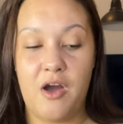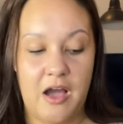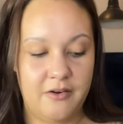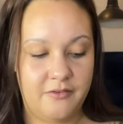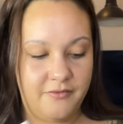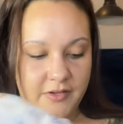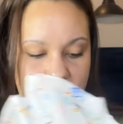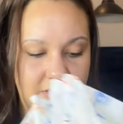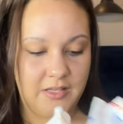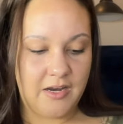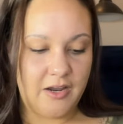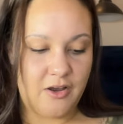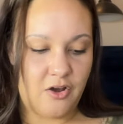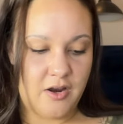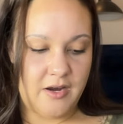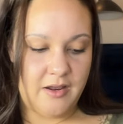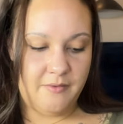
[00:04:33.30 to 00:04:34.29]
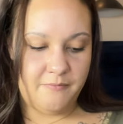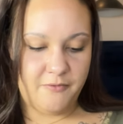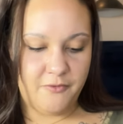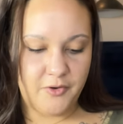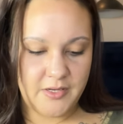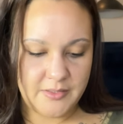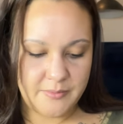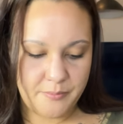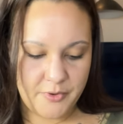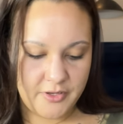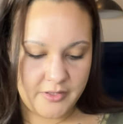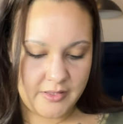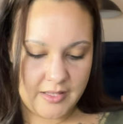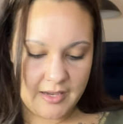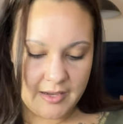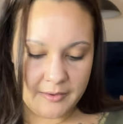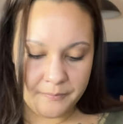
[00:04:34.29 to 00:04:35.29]
outfits that i got him for his
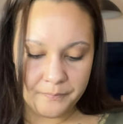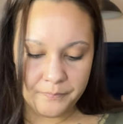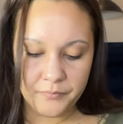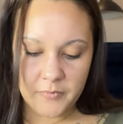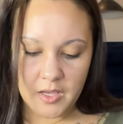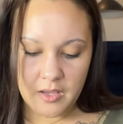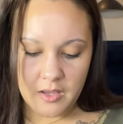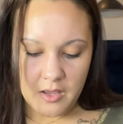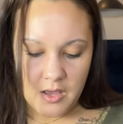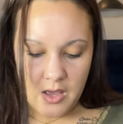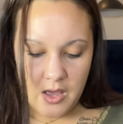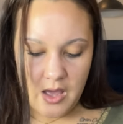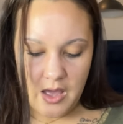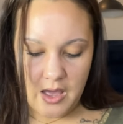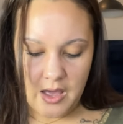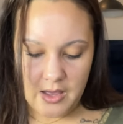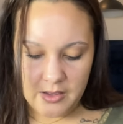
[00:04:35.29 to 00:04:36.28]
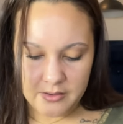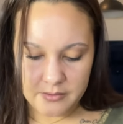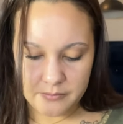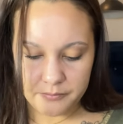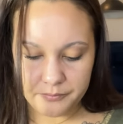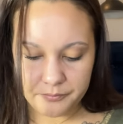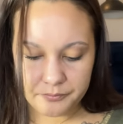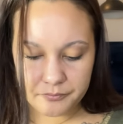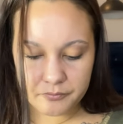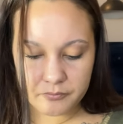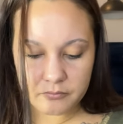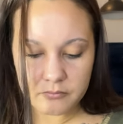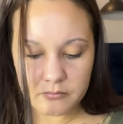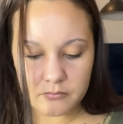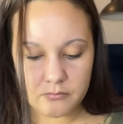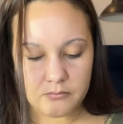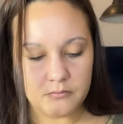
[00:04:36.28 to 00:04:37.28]
birthday um,
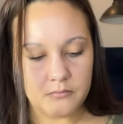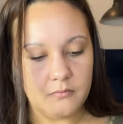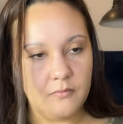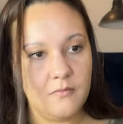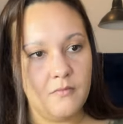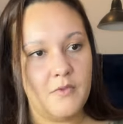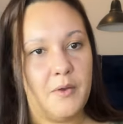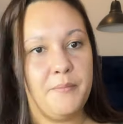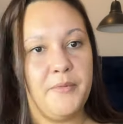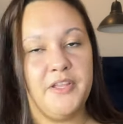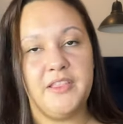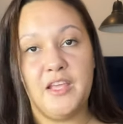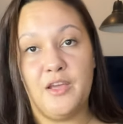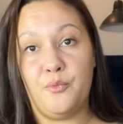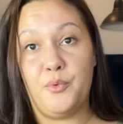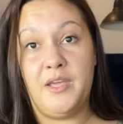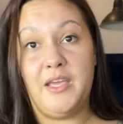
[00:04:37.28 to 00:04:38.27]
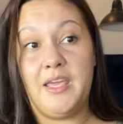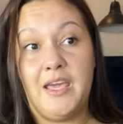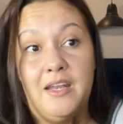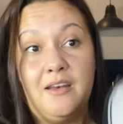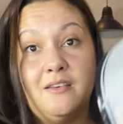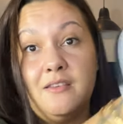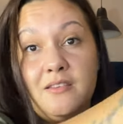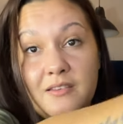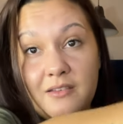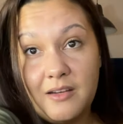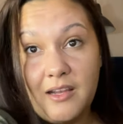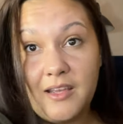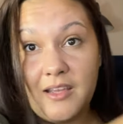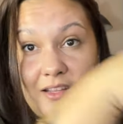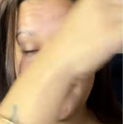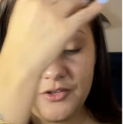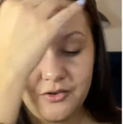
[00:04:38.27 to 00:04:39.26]
birthday weekend i
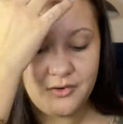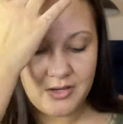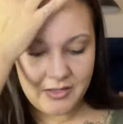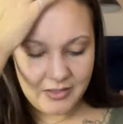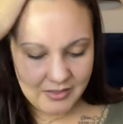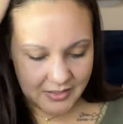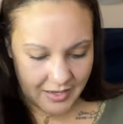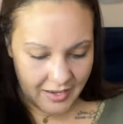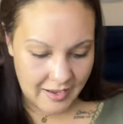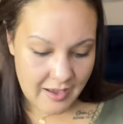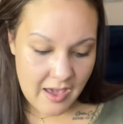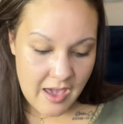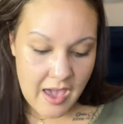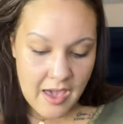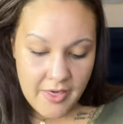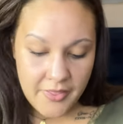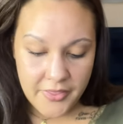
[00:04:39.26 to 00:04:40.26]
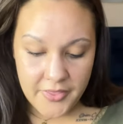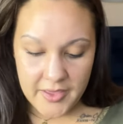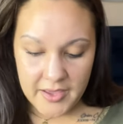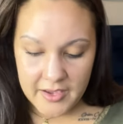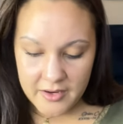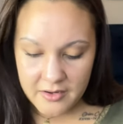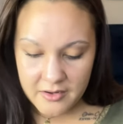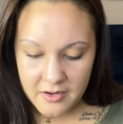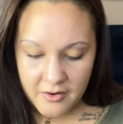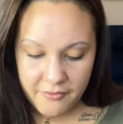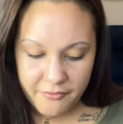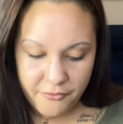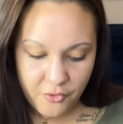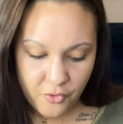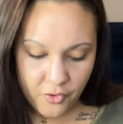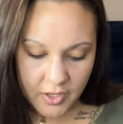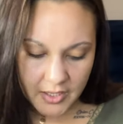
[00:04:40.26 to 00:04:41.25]
guess can say then
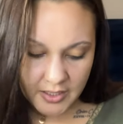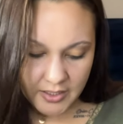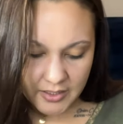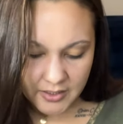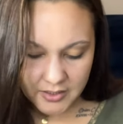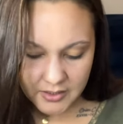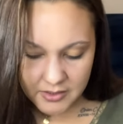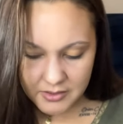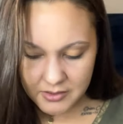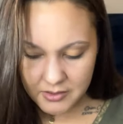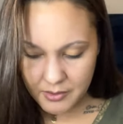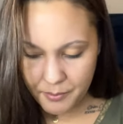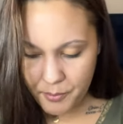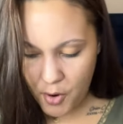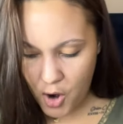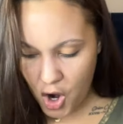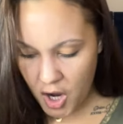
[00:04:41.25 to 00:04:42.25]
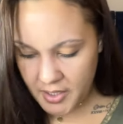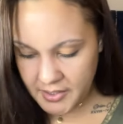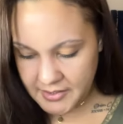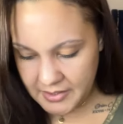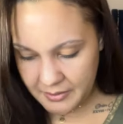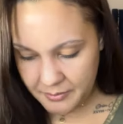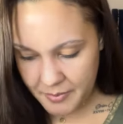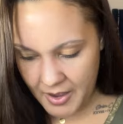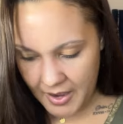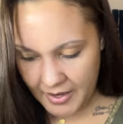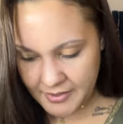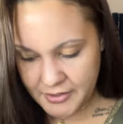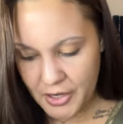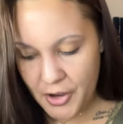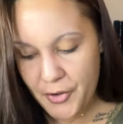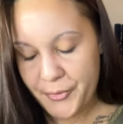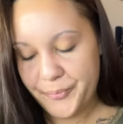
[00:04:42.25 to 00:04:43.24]
for his party
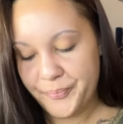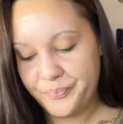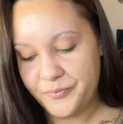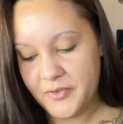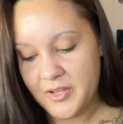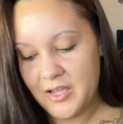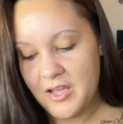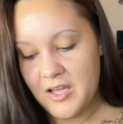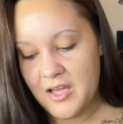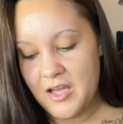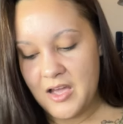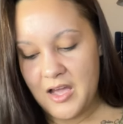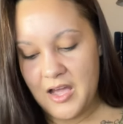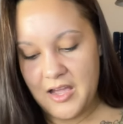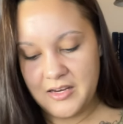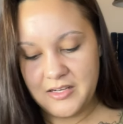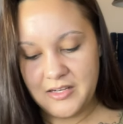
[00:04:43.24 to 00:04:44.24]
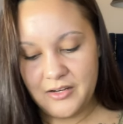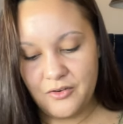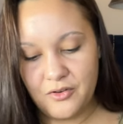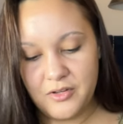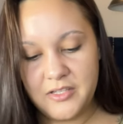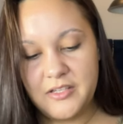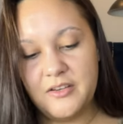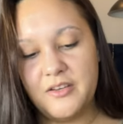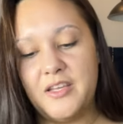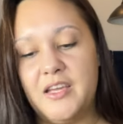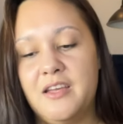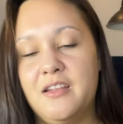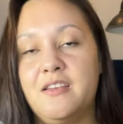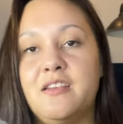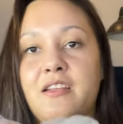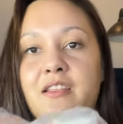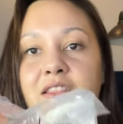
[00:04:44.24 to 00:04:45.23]
packs oh i did also
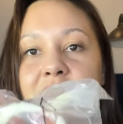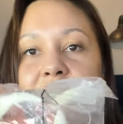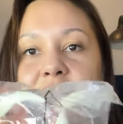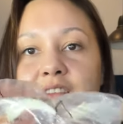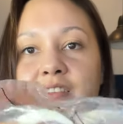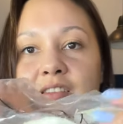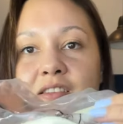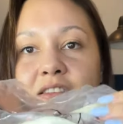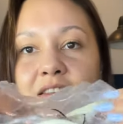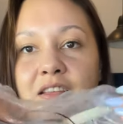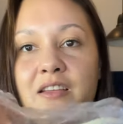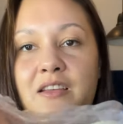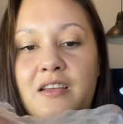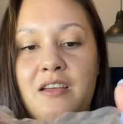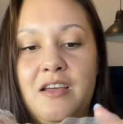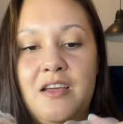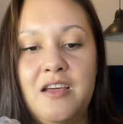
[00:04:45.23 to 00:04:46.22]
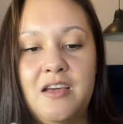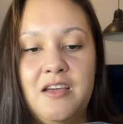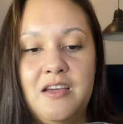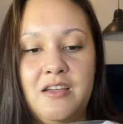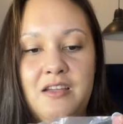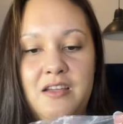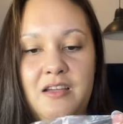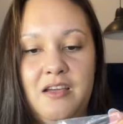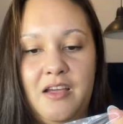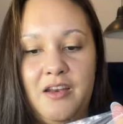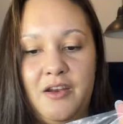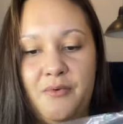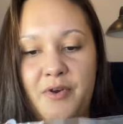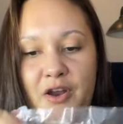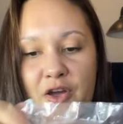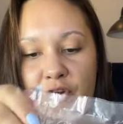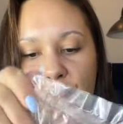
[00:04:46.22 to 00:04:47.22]
get this
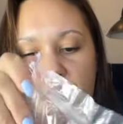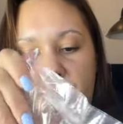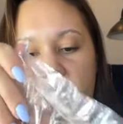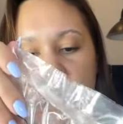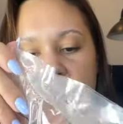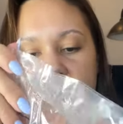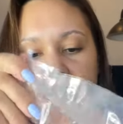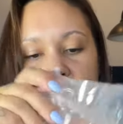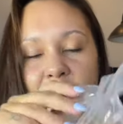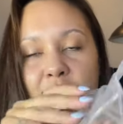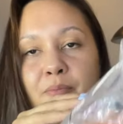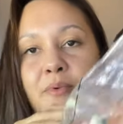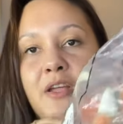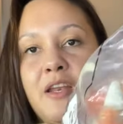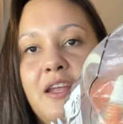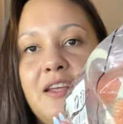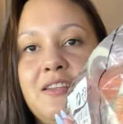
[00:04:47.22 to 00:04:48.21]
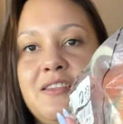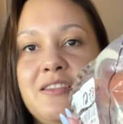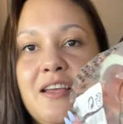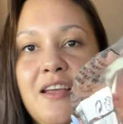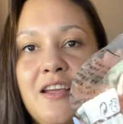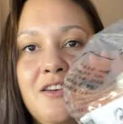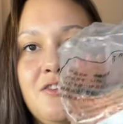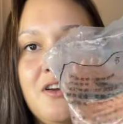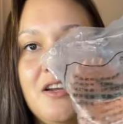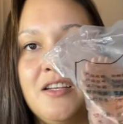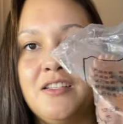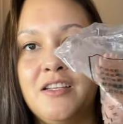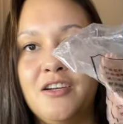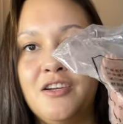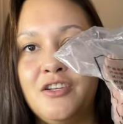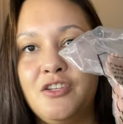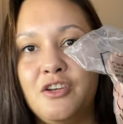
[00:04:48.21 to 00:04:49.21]
don't want to open it now, but it's a
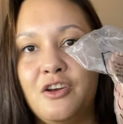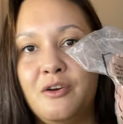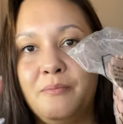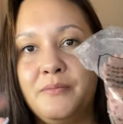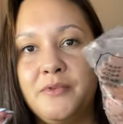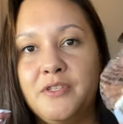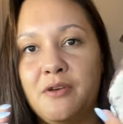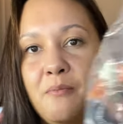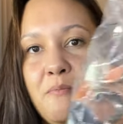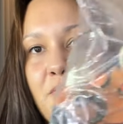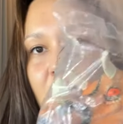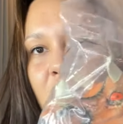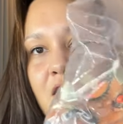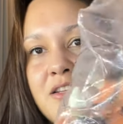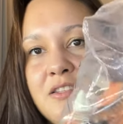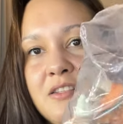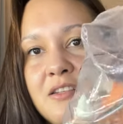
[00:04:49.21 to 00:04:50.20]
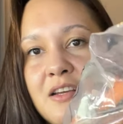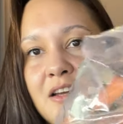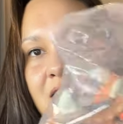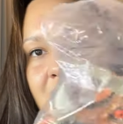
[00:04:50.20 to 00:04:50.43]
Triceratops mask.